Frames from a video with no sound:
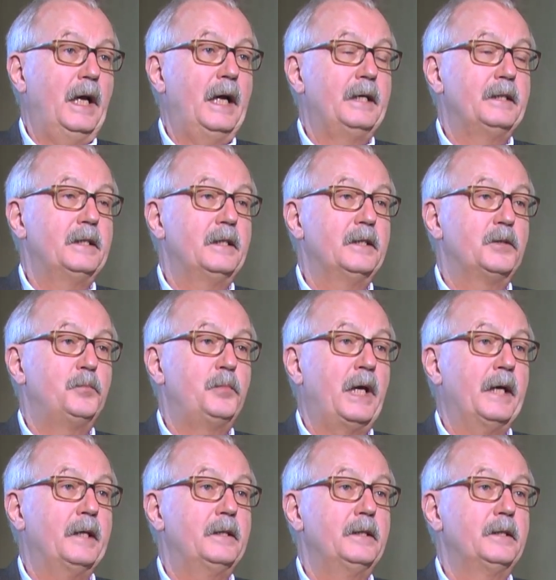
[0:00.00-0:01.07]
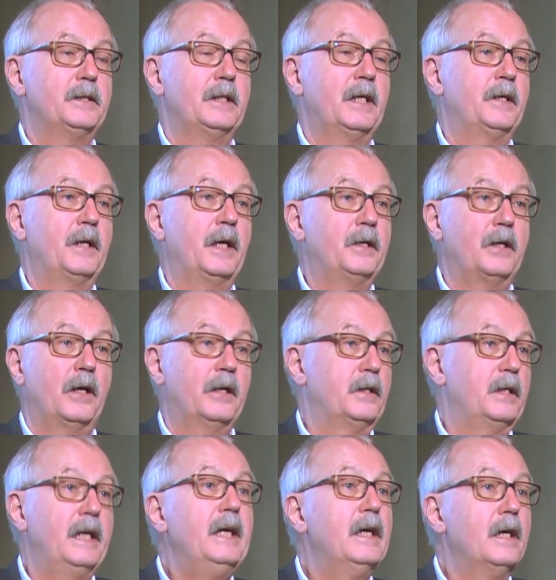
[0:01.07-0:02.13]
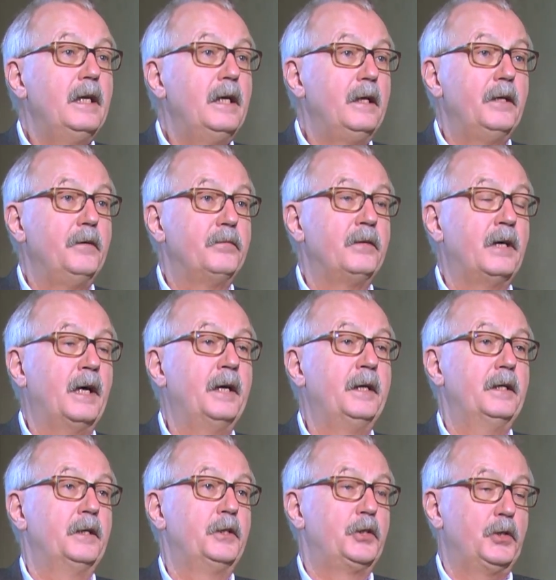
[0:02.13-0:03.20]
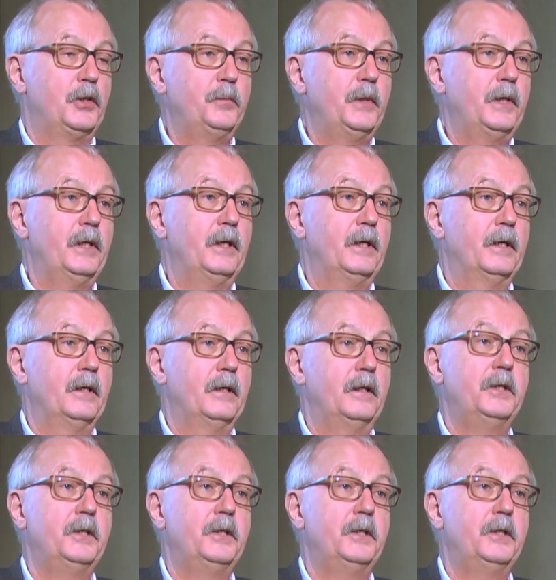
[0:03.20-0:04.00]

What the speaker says: as it is practiced and legally defined in Germany.